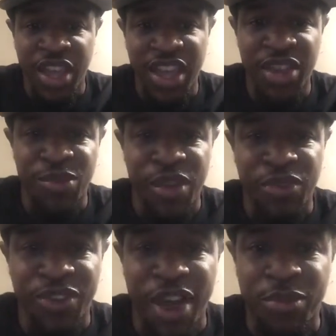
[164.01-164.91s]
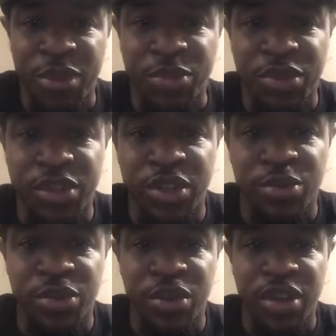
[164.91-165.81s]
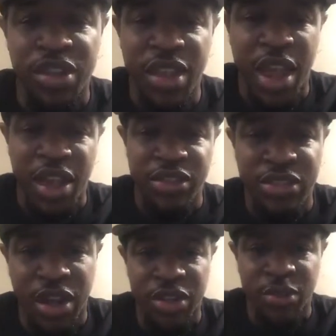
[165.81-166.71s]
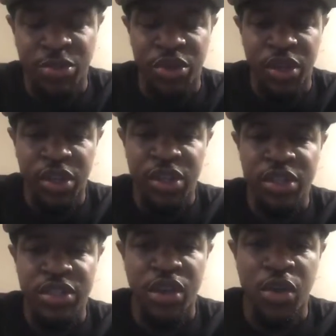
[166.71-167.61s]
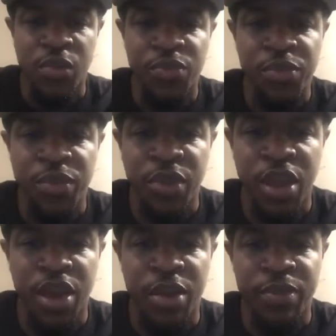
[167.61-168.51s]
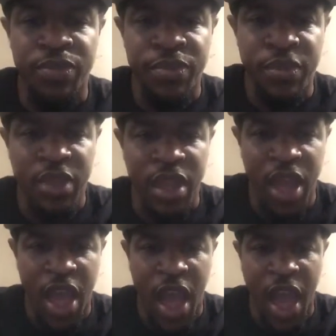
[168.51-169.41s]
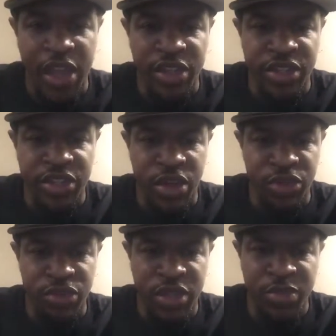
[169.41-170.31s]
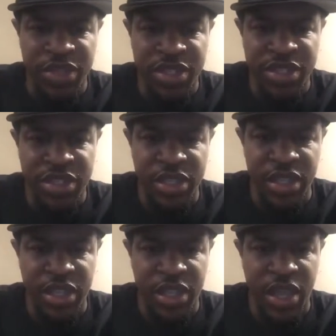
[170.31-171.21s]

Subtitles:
And if we get 5 people to jump on, then I'll start the book. So let me see.